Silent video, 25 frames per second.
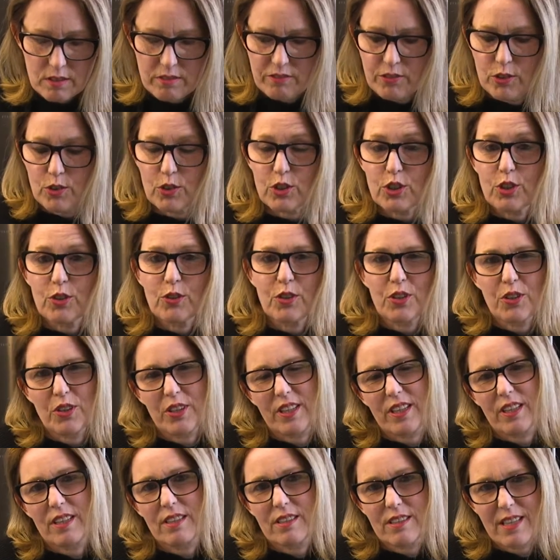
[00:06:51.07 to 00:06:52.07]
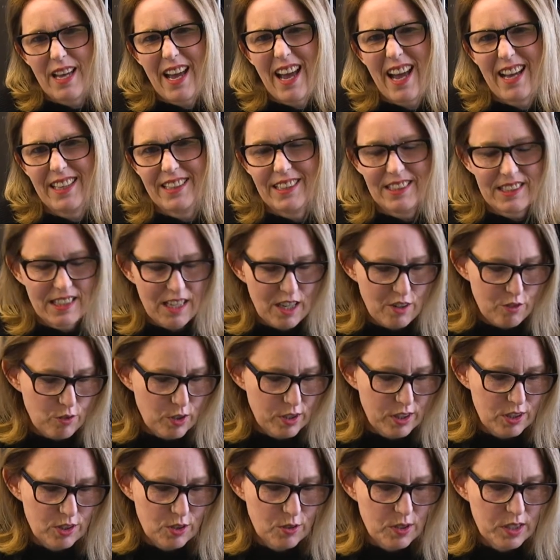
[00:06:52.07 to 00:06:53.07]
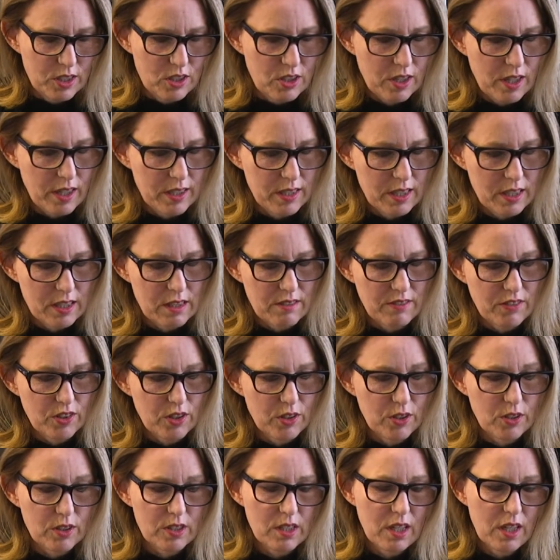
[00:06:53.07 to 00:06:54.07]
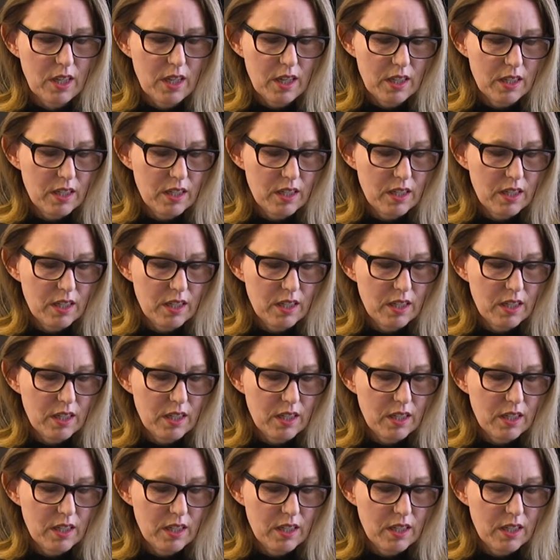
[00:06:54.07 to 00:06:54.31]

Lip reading: Fortune cookies, they're handy to have when you're doing Chinese food.